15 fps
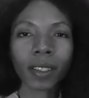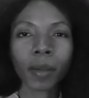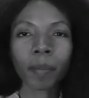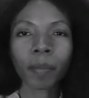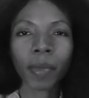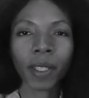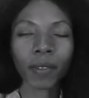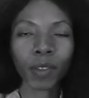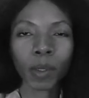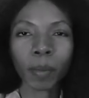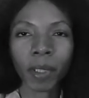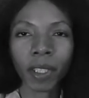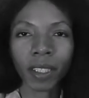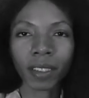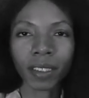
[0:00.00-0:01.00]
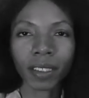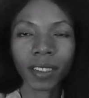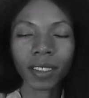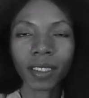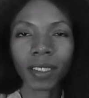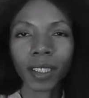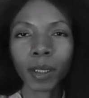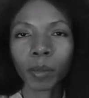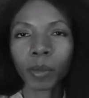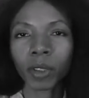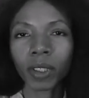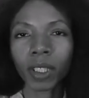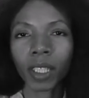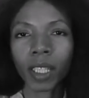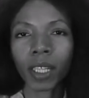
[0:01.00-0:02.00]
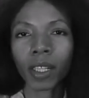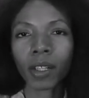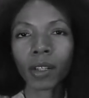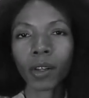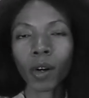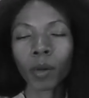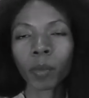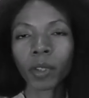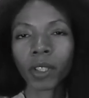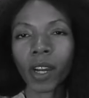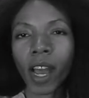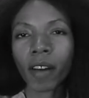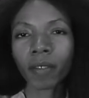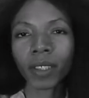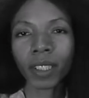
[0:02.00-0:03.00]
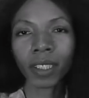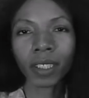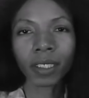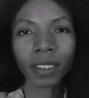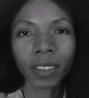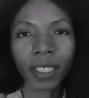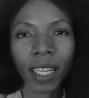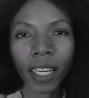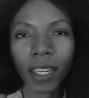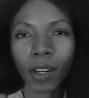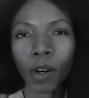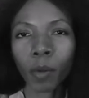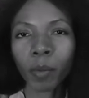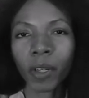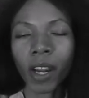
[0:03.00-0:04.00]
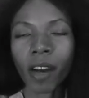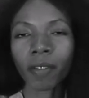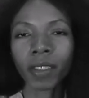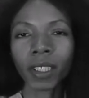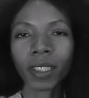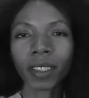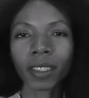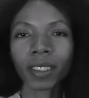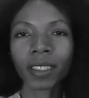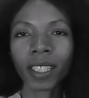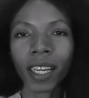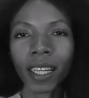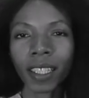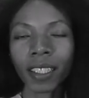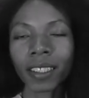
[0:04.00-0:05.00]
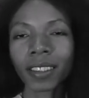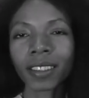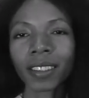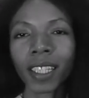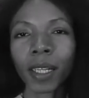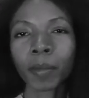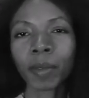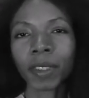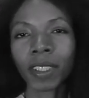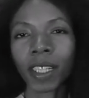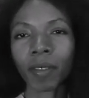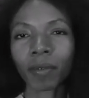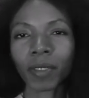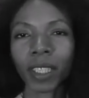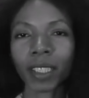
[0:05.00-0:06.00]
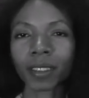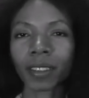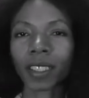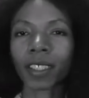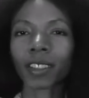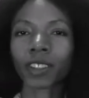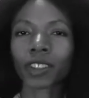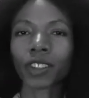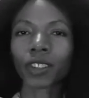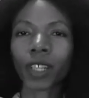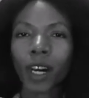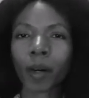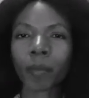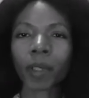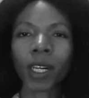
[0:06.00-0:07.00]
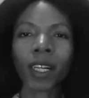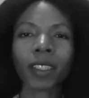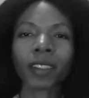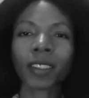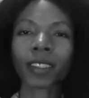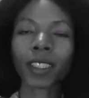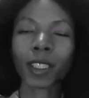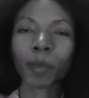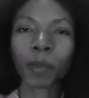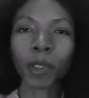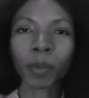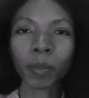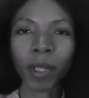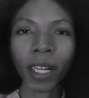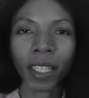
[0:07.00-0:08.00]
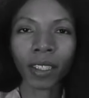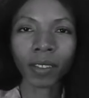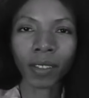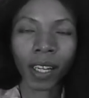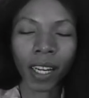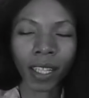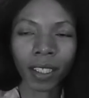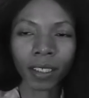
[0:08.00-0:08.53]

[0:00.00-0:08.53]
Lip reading: up, everybody? Citizen Kimberly here. Hope you're having a good day. Hope you're having a good night. It's time to Netflix and shop to keep your mind right.